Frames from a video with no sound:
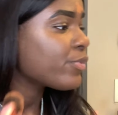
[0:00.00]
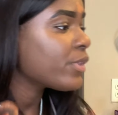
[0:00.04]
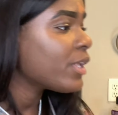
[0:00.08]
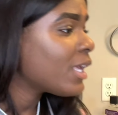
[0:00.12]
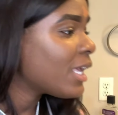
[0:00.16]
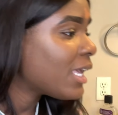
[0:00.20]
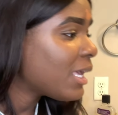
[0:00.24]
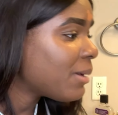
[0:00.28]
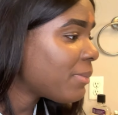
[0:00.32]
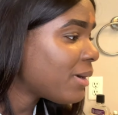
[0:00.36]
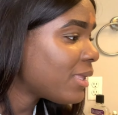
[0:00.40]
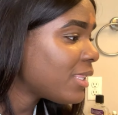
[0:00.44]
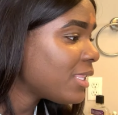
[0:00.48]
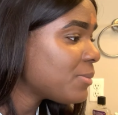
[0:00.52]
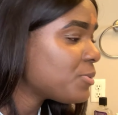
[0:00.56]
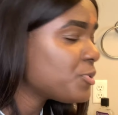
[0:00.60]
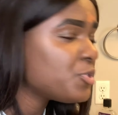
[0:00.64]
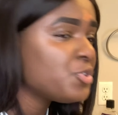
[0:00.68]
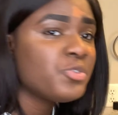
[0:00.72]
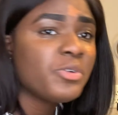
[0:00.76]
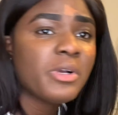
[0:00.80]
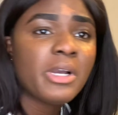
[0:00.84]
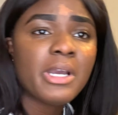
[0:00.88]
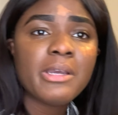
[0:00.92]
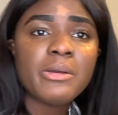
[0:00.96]
And my lips
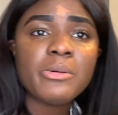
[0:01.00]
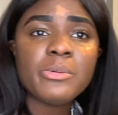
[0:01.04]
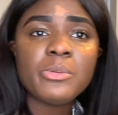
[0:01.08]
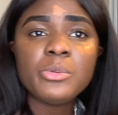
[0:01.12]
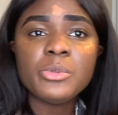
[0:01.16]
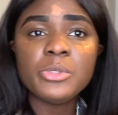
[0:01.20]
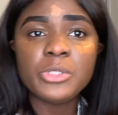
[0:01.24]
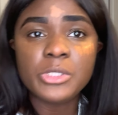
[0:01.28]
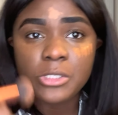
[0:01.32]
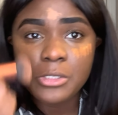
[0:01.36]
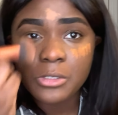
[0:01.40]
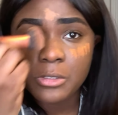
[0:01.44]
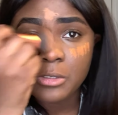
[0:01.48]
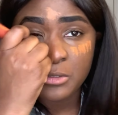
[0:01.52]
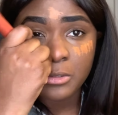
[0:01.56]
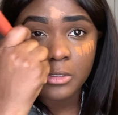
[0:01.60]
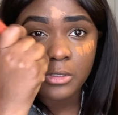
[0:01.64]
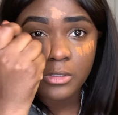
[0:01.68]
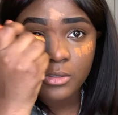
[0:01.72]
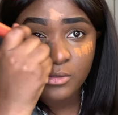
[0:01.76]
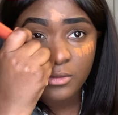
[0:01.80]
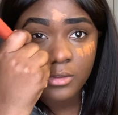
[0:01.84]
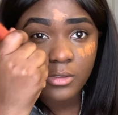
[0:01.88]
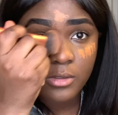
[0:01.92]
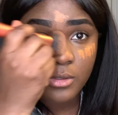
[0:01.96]
dry. Oh,
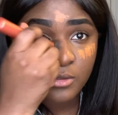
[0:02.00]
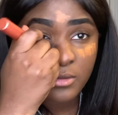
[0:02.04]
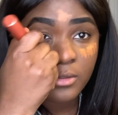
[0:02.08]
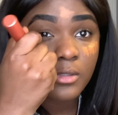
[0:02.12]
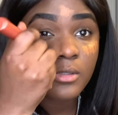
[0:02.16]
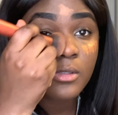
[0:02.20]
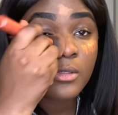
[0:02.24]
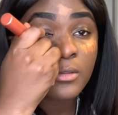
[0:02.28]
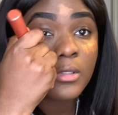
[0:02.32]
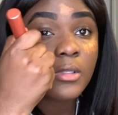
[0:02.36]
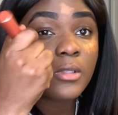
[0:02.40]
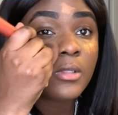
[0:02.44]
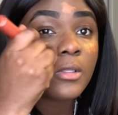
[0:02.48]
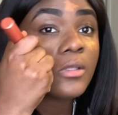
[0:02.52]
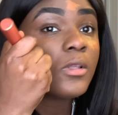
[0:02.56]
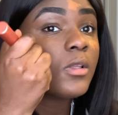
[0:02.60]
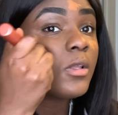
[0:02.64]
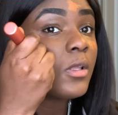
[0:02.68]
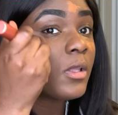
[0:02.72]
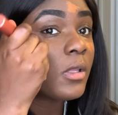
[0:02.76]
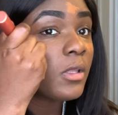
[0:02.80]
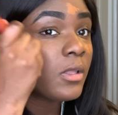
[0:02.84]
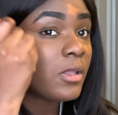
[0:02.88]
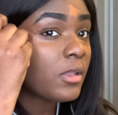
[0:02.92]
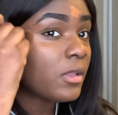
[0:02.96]
Jesus.
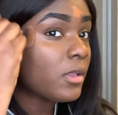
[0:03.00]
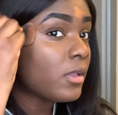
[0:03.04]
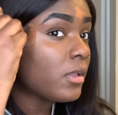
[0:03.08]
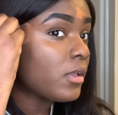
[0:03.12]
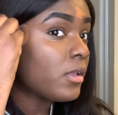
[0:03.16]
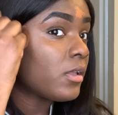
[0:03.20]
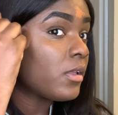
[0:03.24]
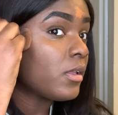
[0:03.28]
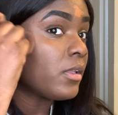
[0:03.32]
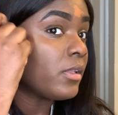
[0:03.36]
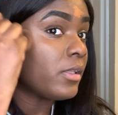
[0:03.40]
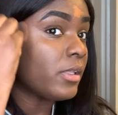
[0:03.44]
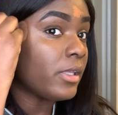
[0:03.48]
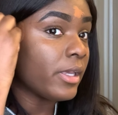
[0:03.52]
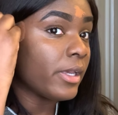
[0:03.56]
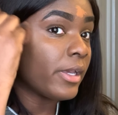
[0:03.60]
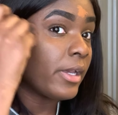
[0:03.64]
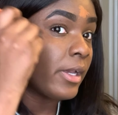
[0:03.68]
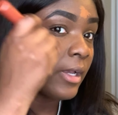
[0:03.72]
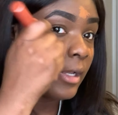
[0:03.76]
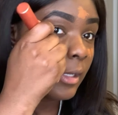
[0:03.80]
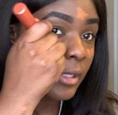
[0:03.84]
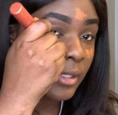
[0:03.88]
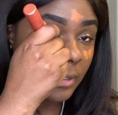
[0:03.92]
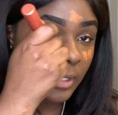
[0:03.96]
Yeah,
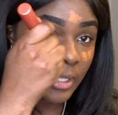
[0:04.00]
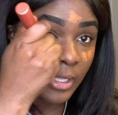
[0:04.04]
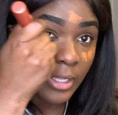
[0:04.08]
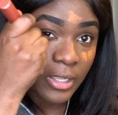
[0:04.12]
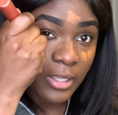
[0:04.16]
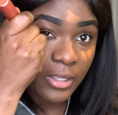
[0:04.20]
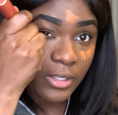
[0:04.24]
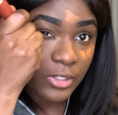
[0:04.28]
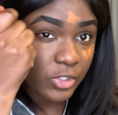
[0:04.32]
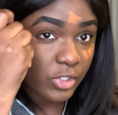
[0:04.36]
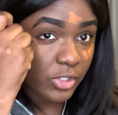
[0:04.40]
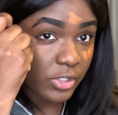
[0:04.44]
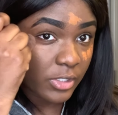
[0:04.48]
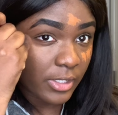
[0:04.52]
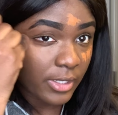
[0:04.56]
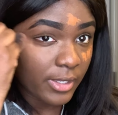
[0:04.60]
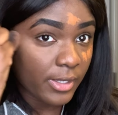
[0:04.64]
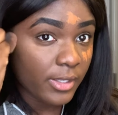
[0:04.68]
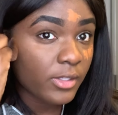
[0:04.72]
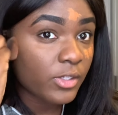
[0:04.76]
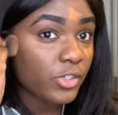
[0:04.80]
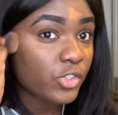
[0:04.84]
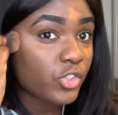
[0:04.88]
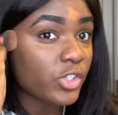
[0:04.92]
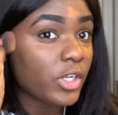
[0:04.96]
like, just get in
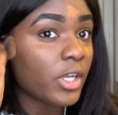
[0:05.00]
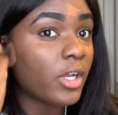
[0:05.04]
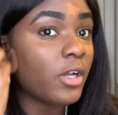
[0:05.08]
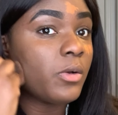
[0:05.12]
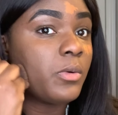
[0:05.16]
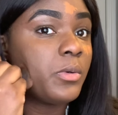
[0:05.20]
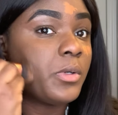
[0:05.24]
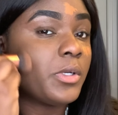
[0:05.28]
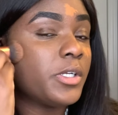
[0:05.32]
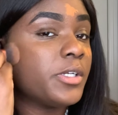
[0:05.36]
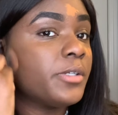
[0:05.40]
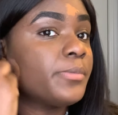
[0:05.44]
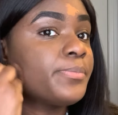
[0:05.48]
the shower,